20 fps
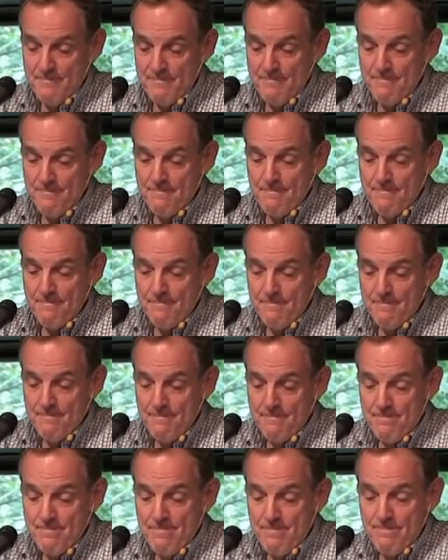
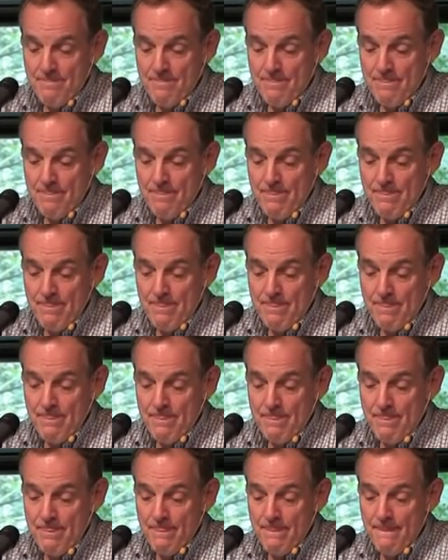
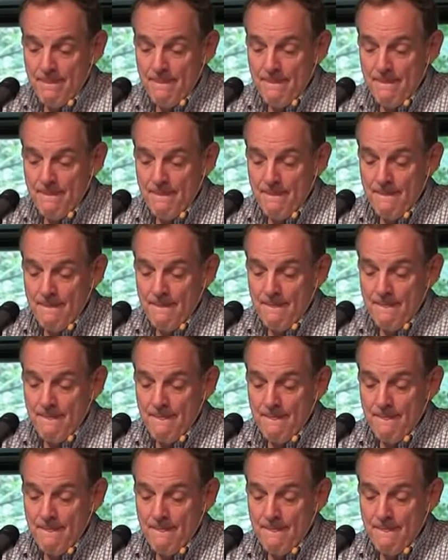[no speech]